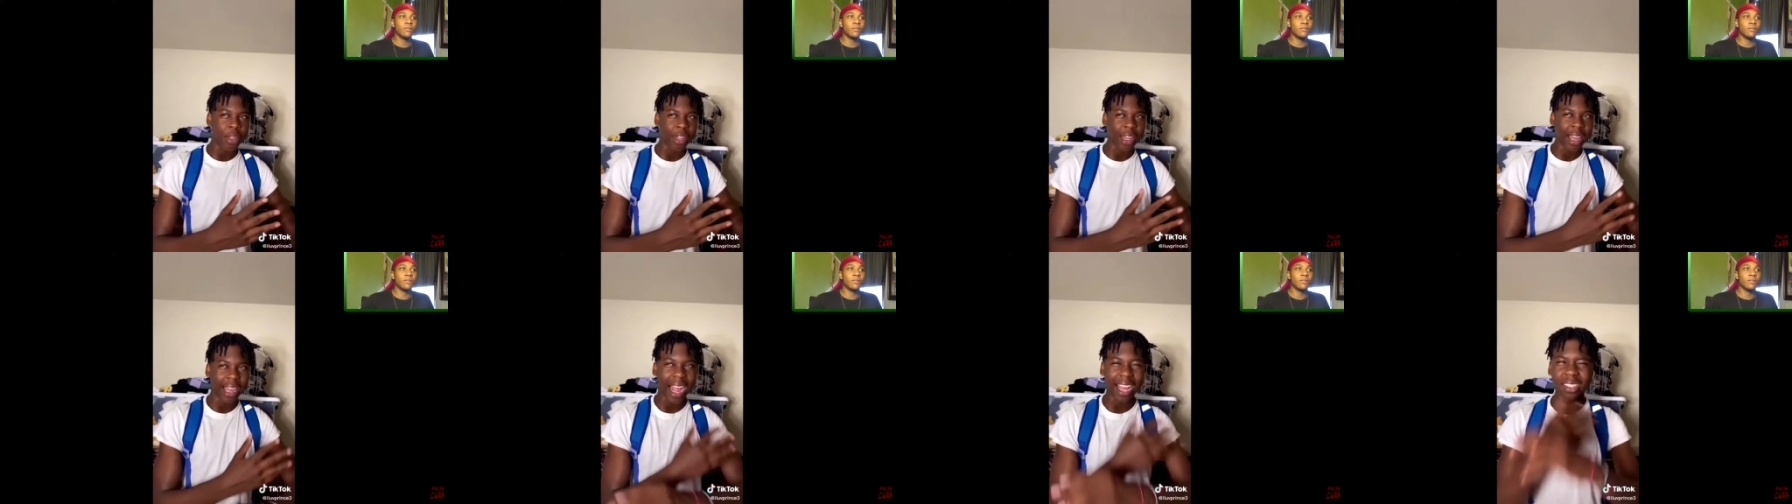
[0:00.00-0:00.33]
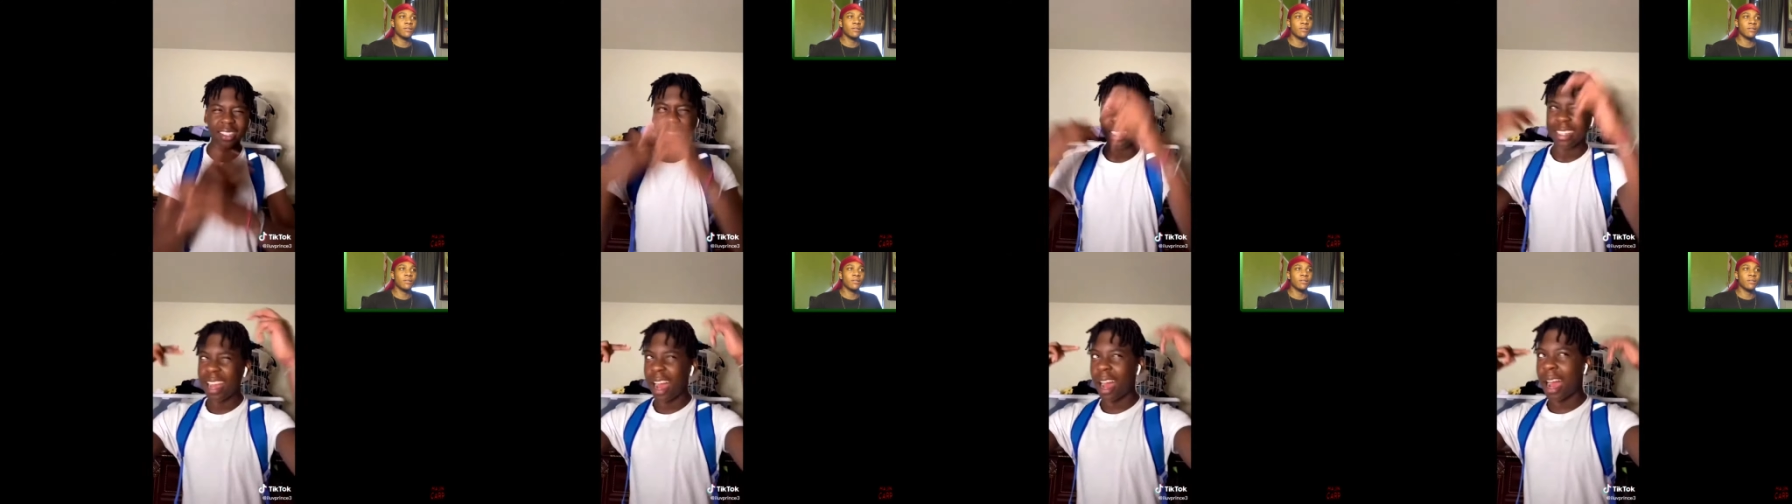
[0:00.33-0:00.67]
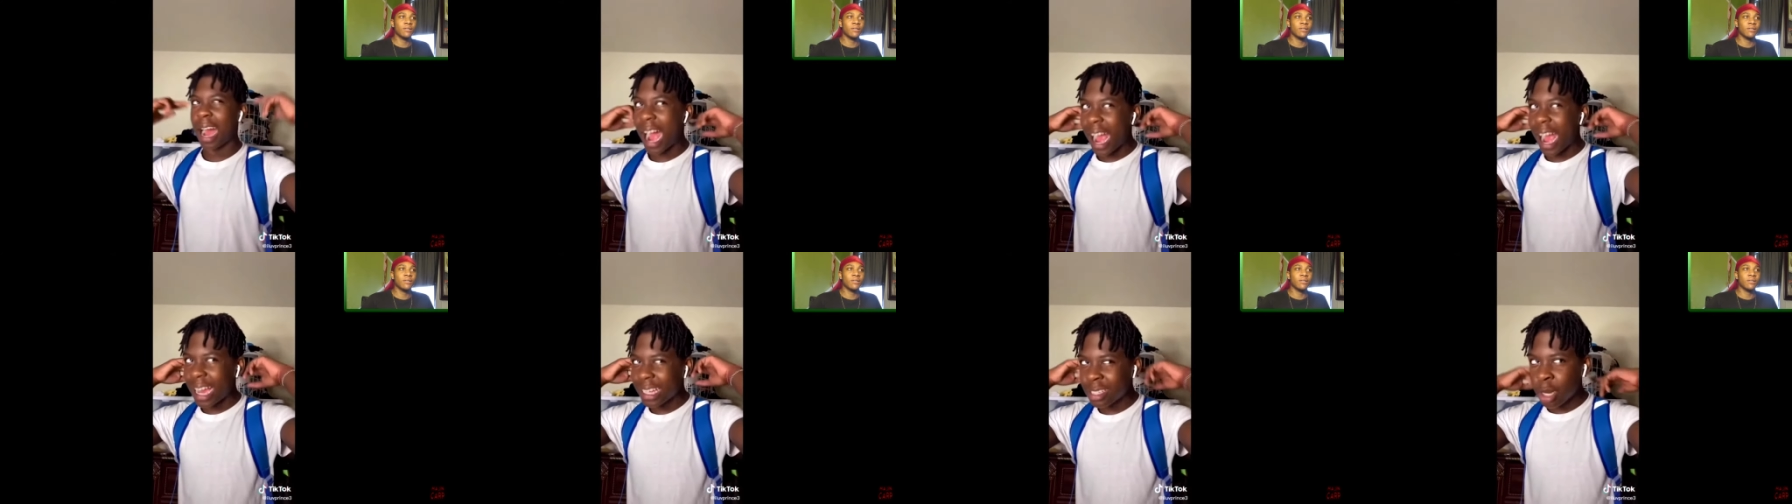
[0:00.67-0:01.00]
Like I literally got
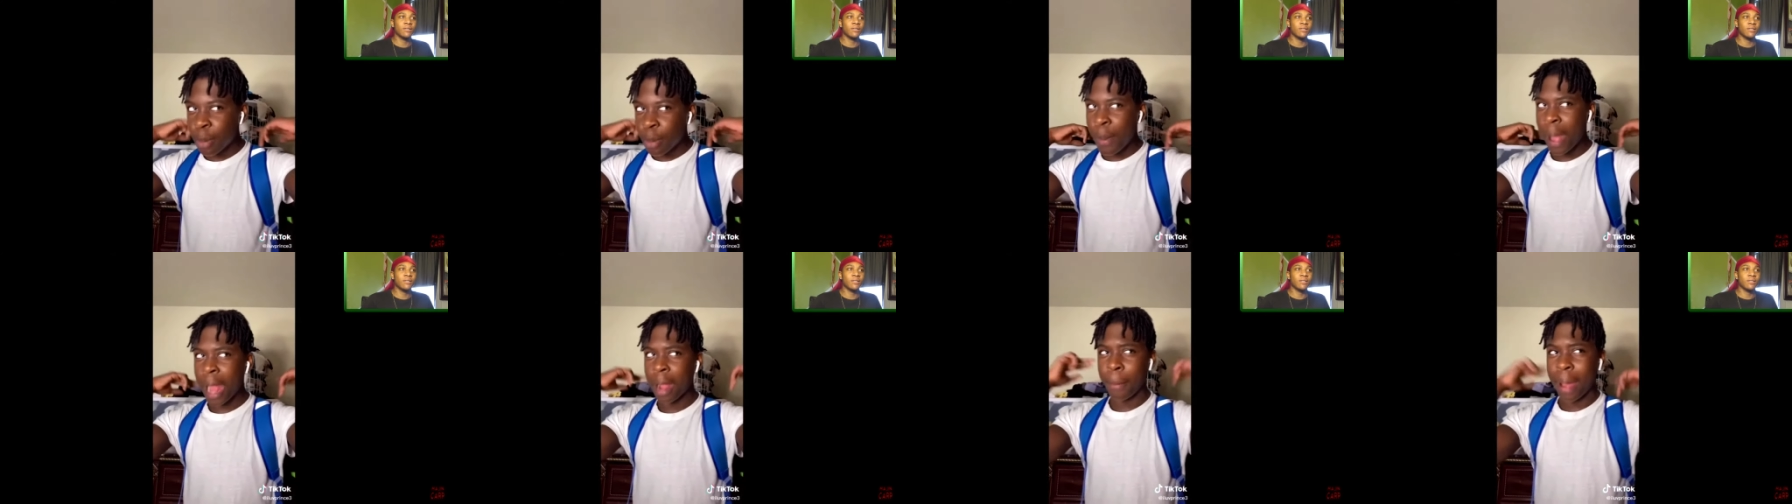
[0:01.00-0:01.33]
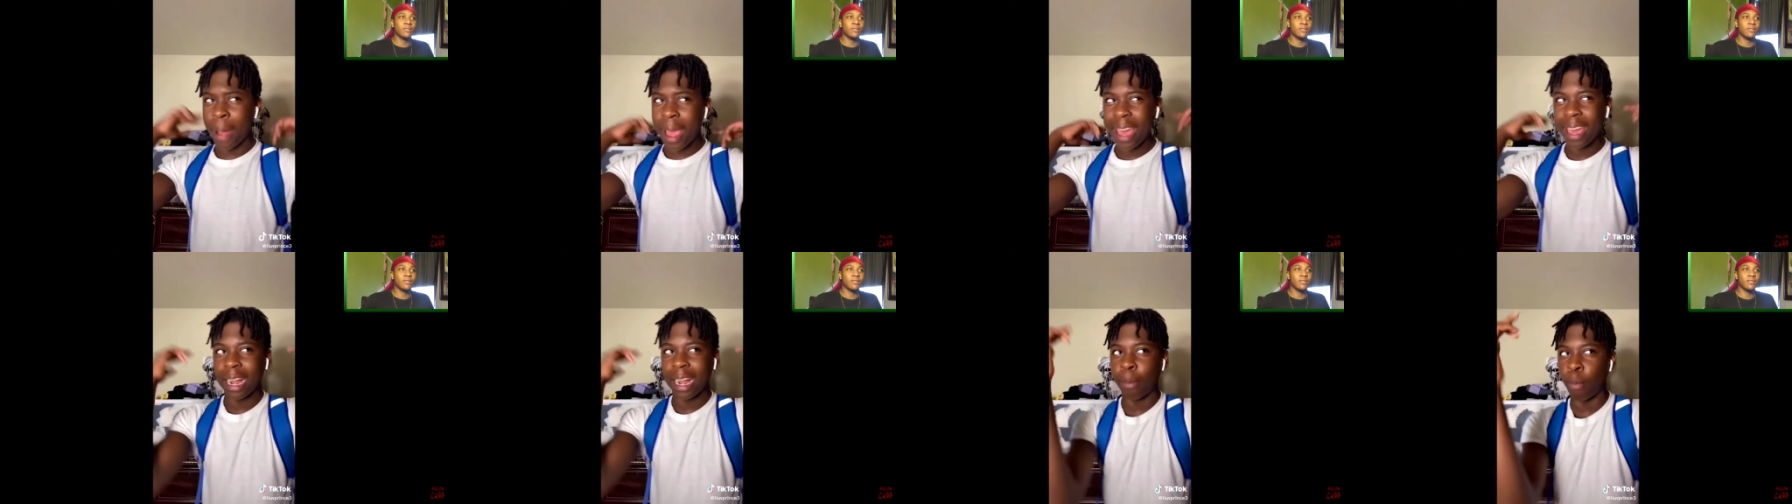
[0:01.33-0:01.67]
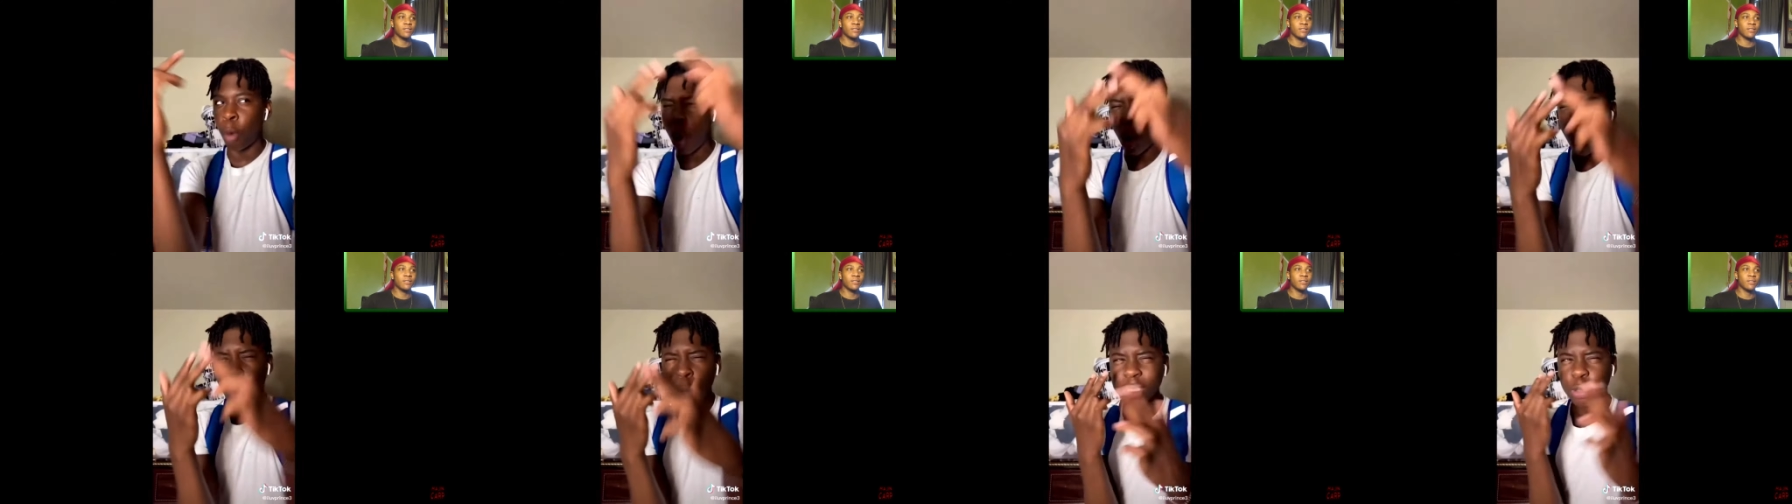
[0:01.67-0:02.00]
eyes in the back of my head. I'm
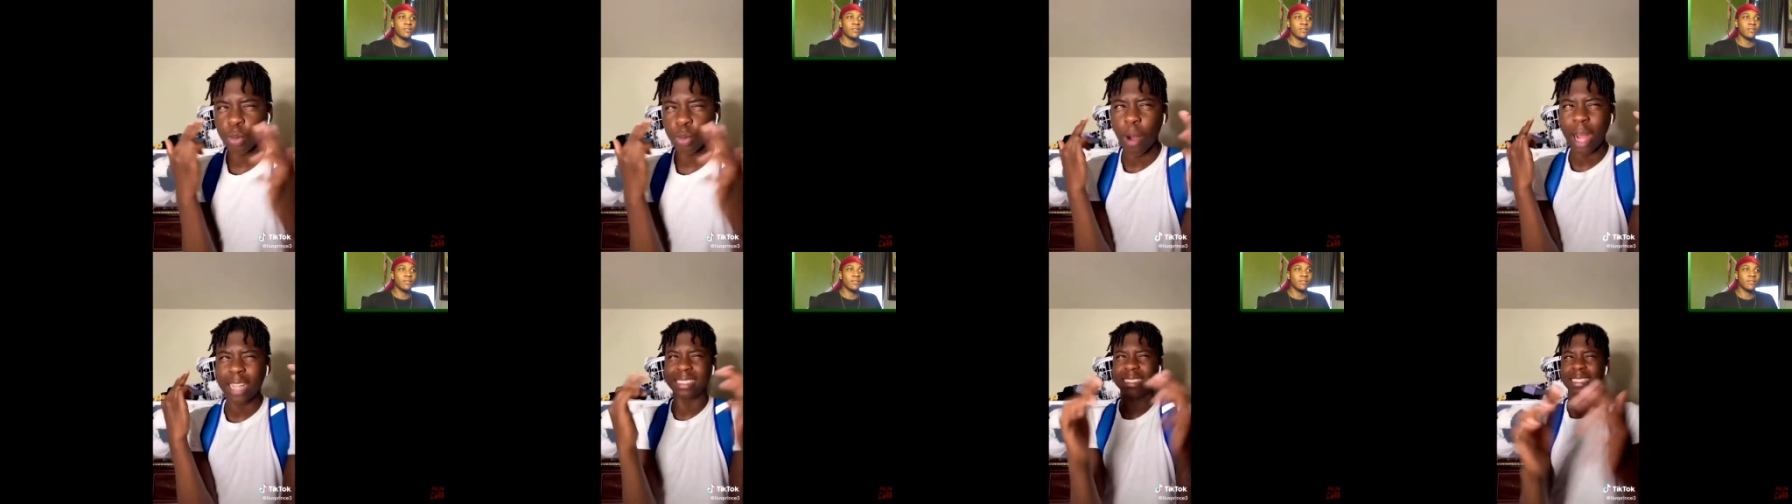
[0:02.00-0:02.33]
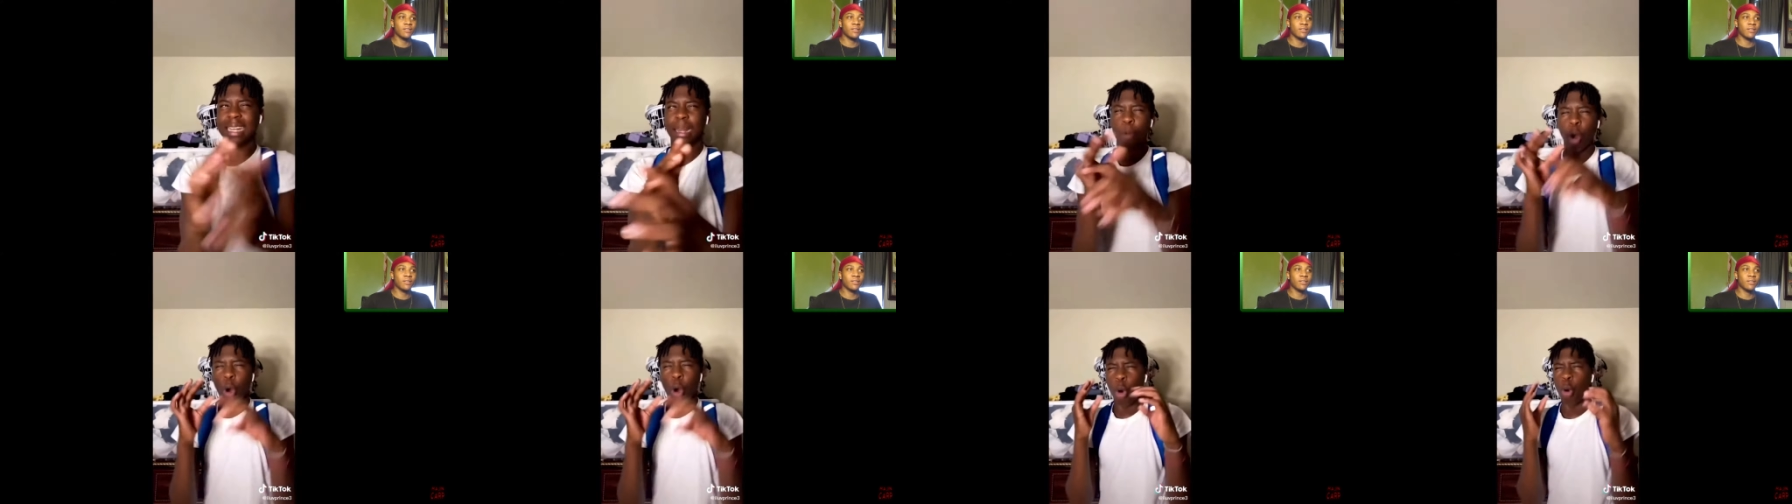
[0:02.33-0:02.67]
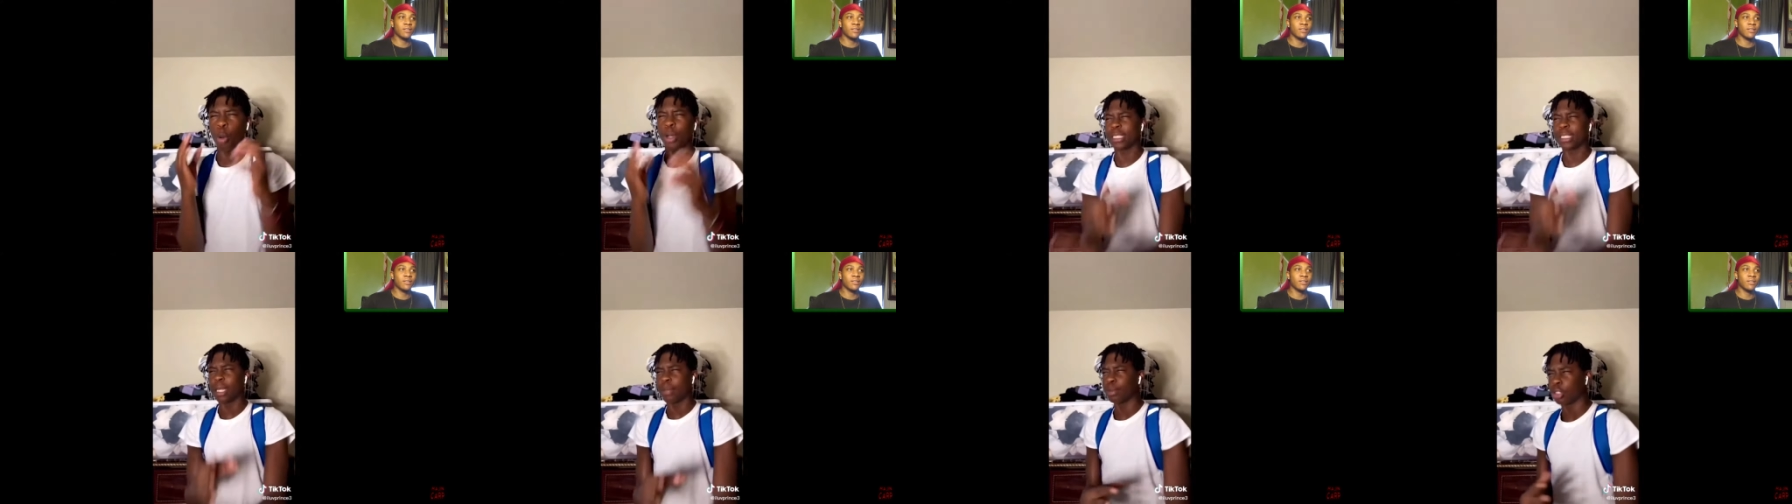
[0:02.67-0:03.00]
always watching. I'm
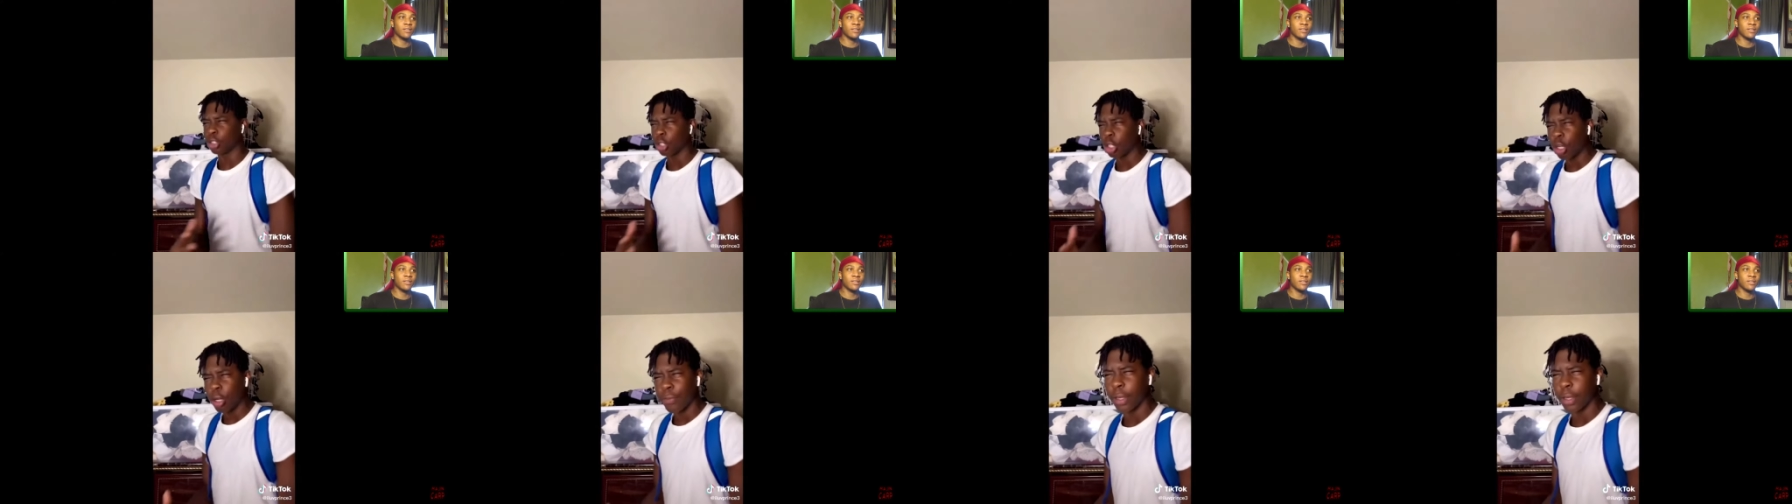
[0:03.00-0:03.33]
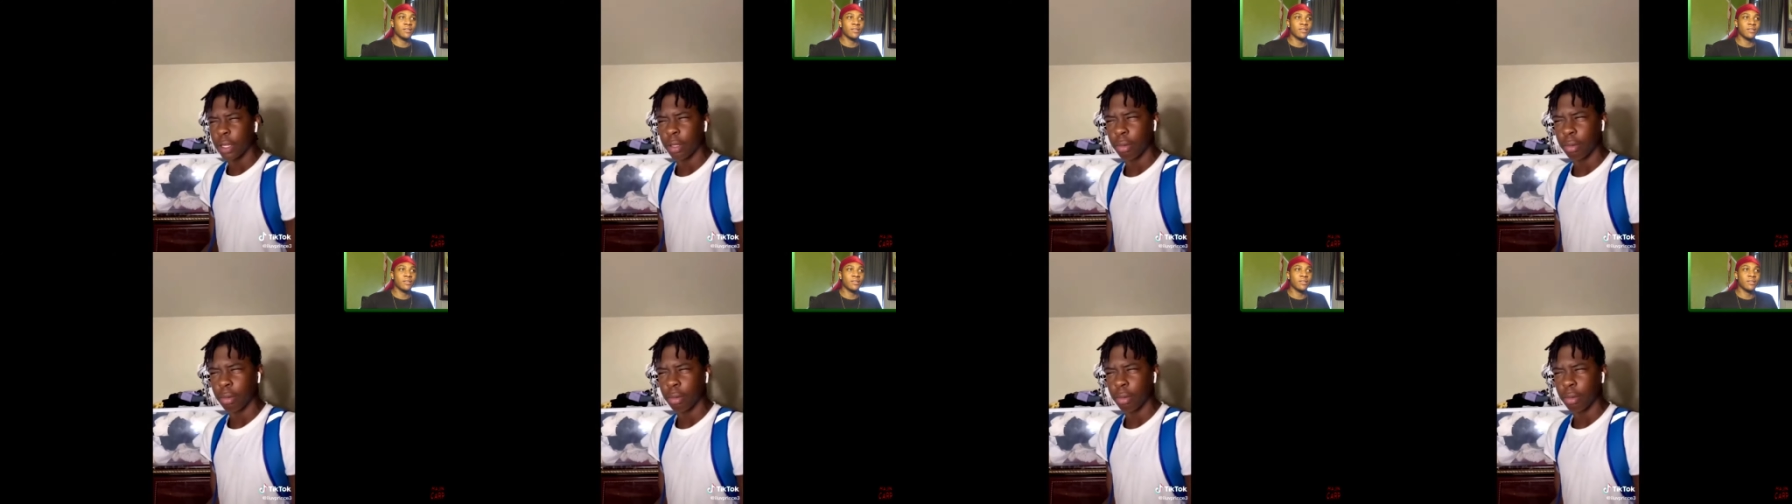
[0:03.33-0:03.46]
always observing.